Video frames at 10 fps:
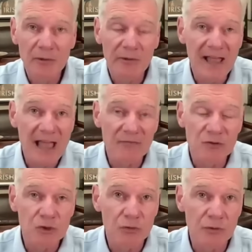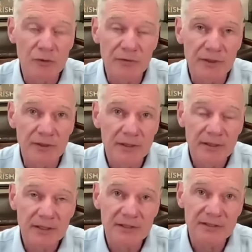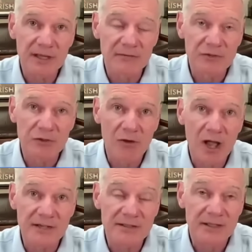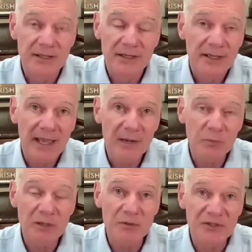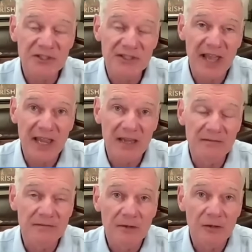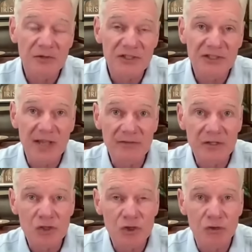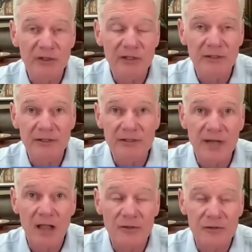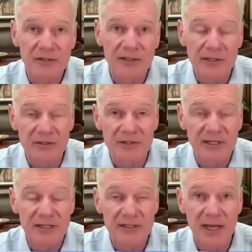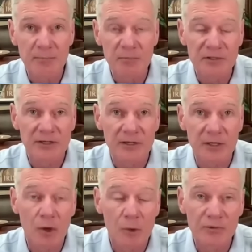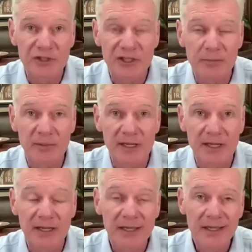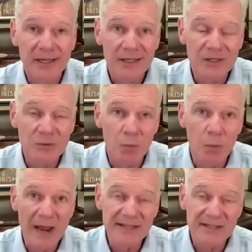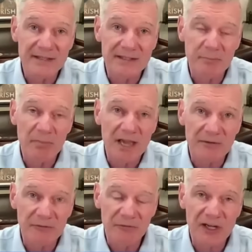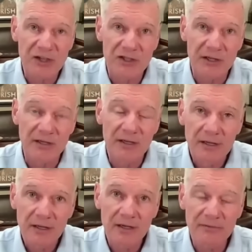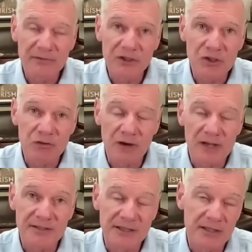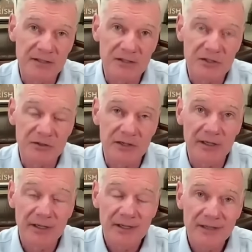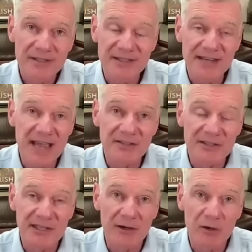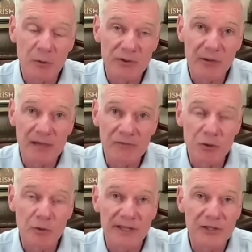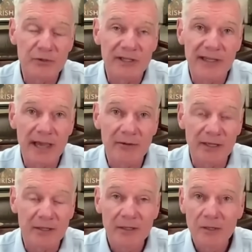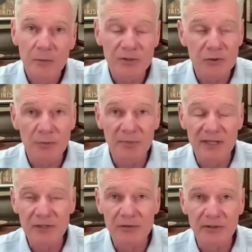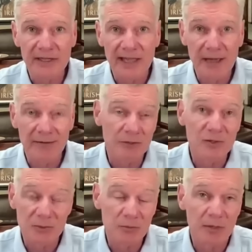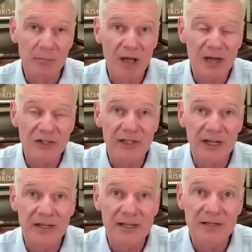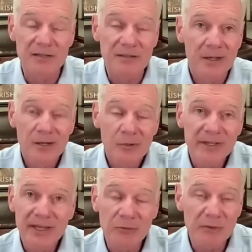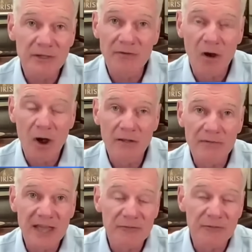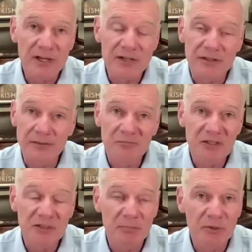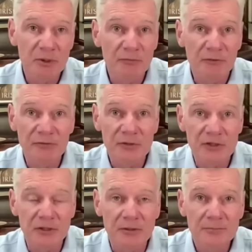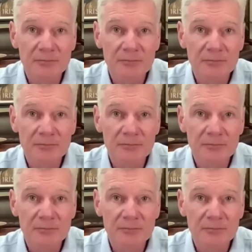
We will have truth instead of trust, and we will save over $7 trillion a year. Six to 8% of global GDP is wasted by the friction of the trust industry that's necessary when you have dual entry accounting. With triple entry accounting, which is what a blockchain is, mm-hmm. we get rid of all of that friction. It's a beautiful future.